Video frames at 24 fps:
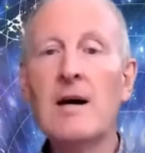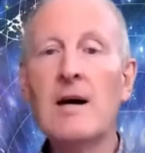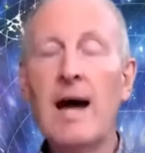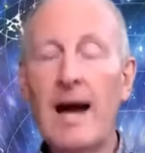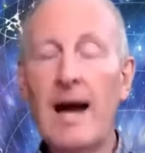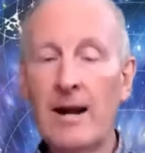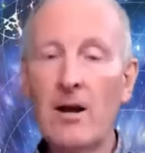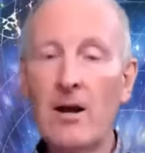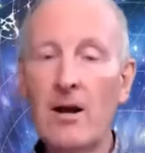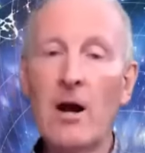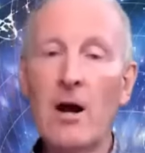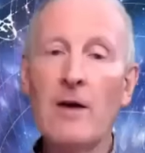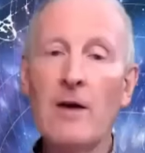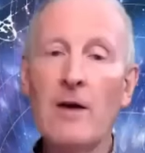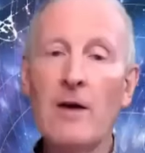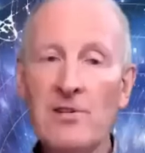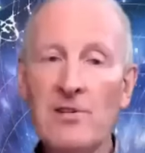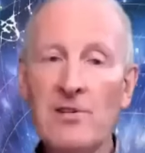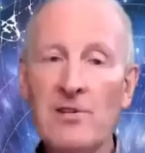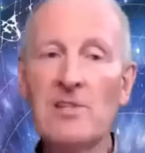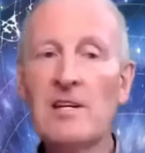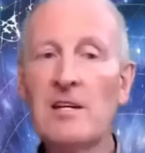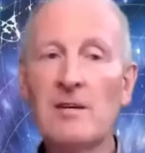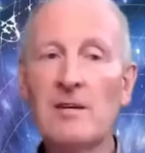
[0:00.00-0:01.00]
And I
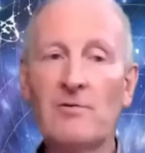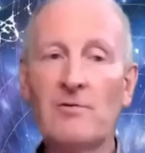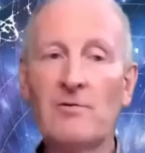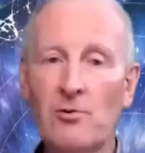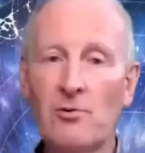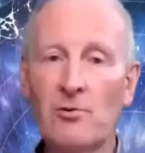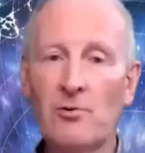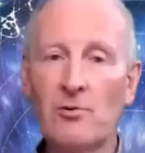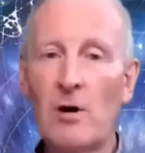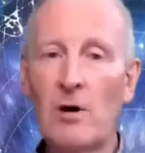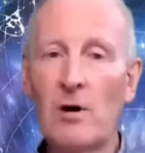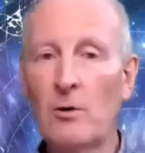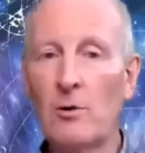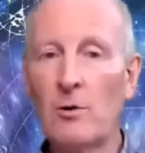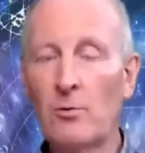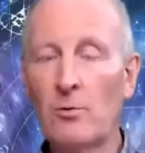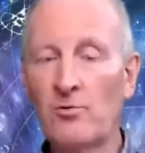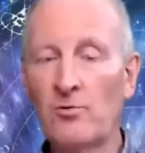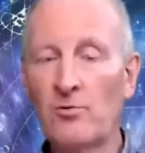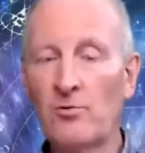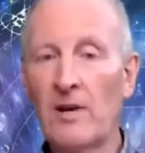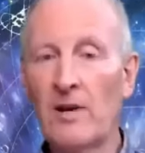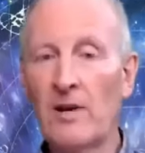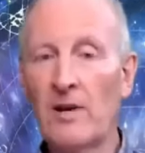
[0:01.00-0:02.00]
receive
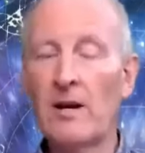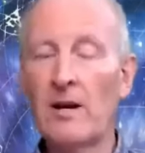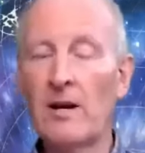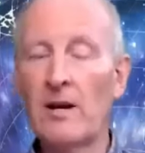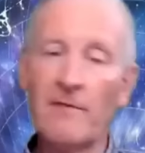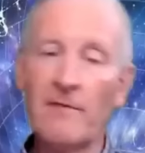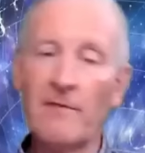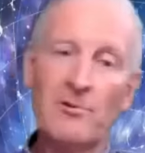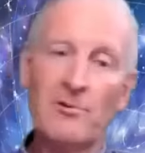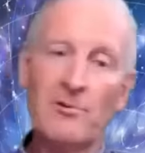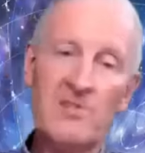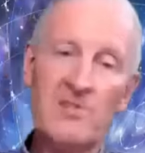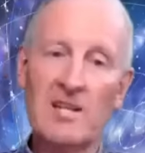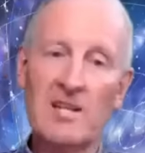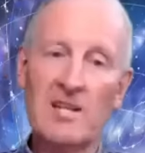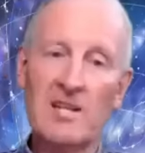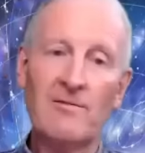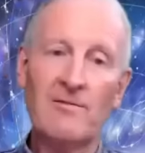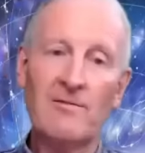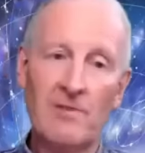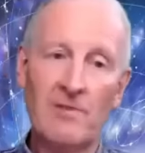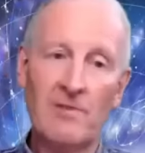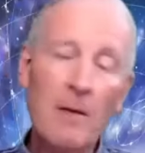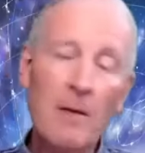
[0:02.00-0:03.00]
scrolls and I've
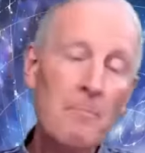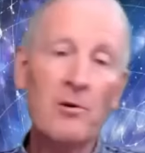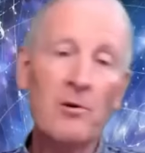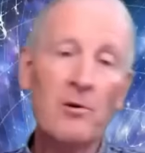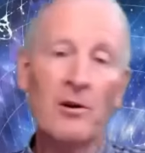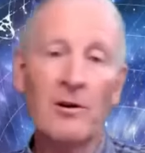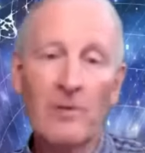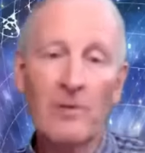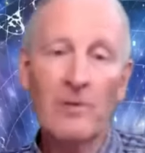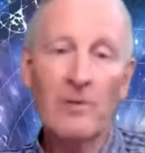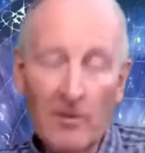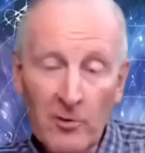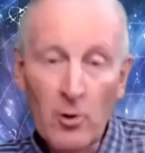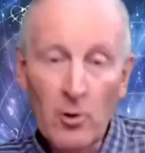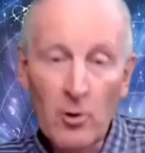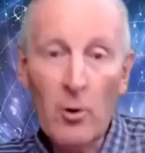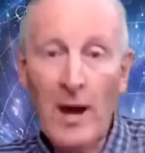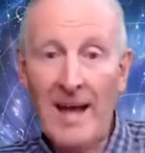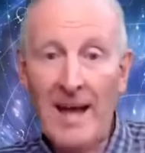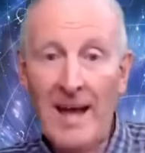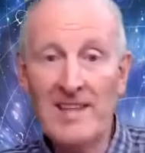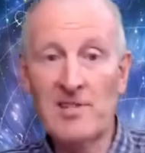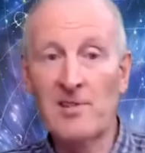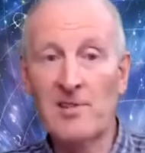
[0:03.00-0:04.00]
received number of
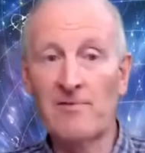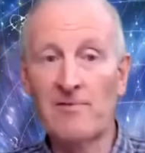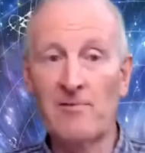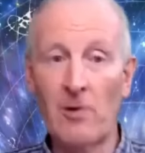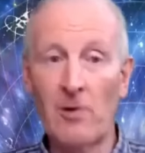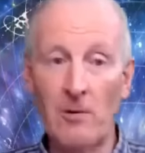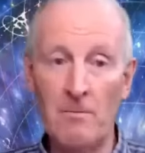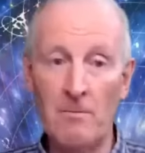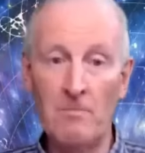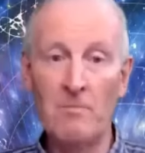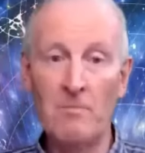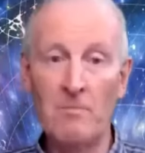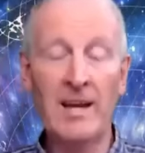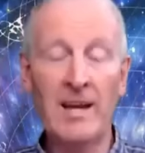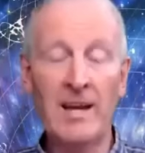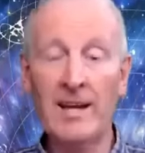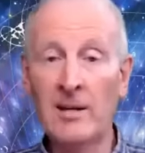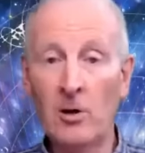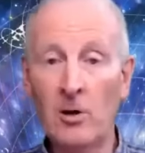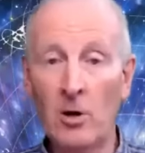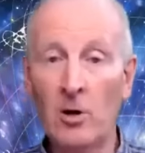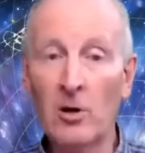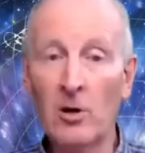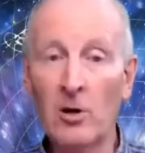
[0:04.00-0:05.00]
quests from
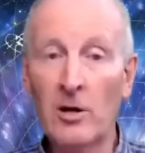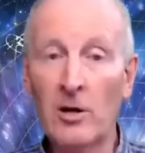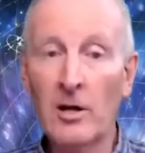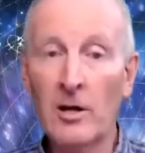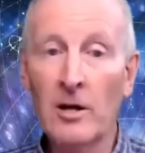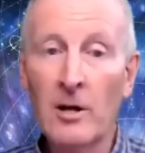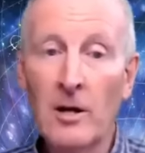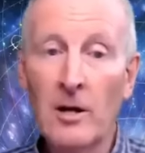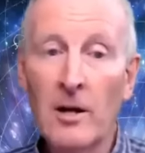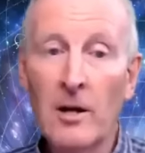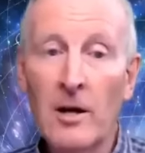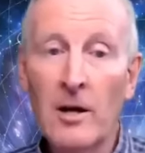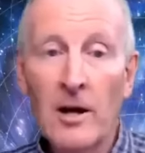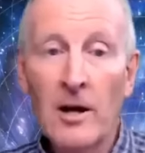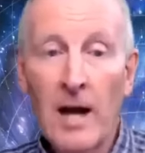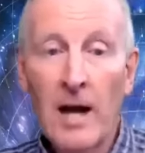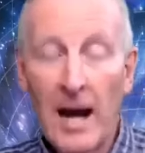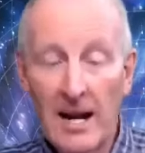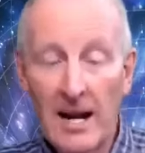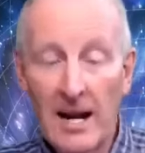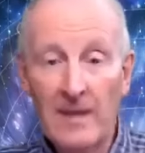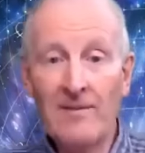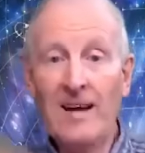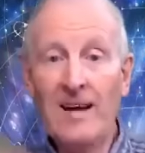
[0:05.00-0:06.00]
Enoch.
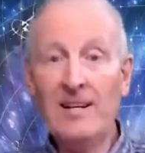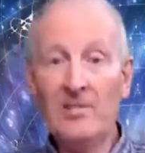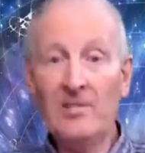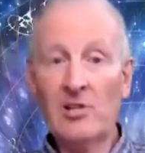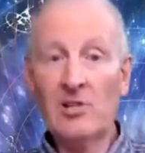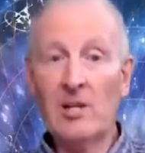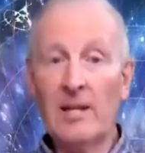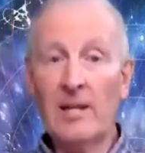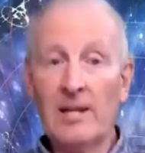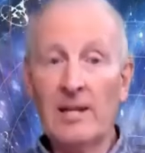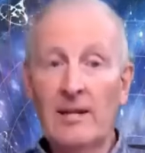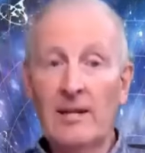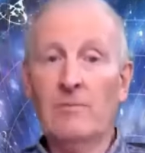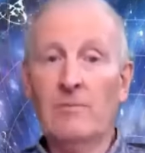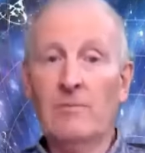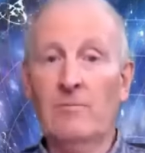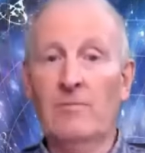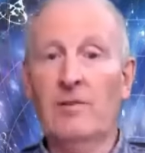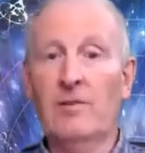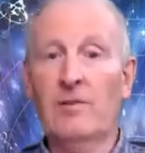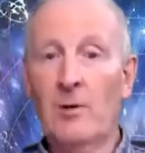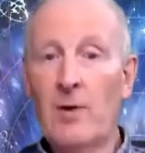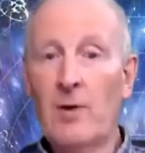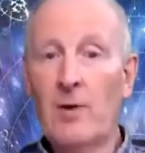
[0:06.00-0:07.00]
And eventually
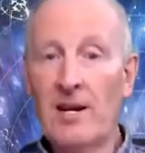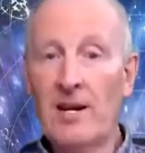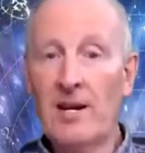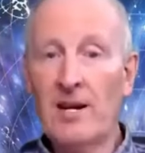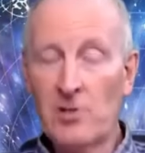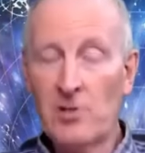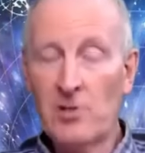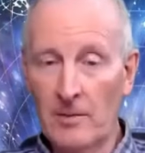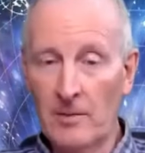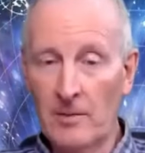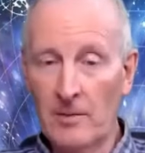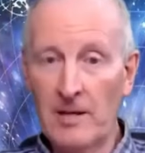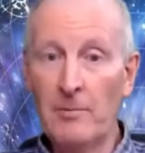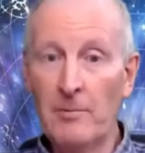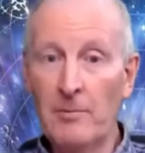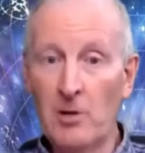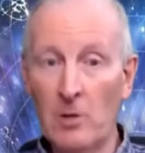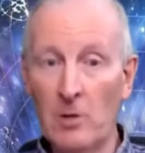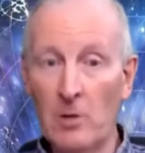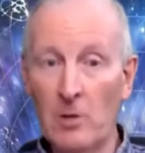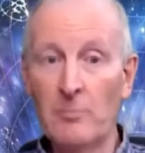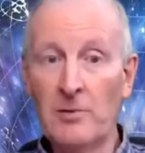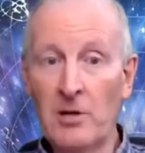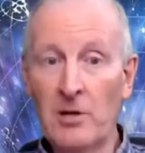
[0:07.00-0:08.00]
the quest took me
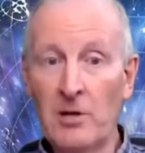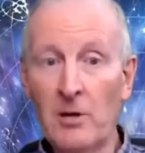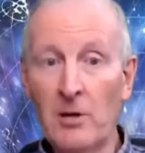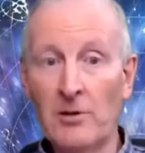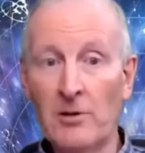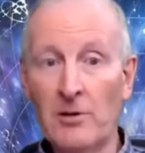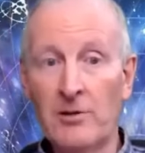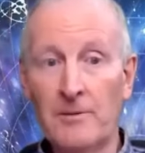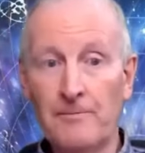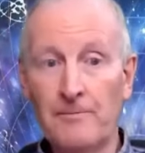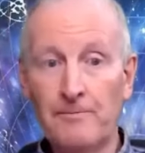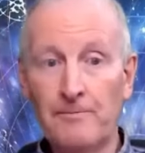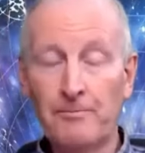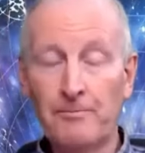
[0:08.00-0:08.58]
beyond beyond.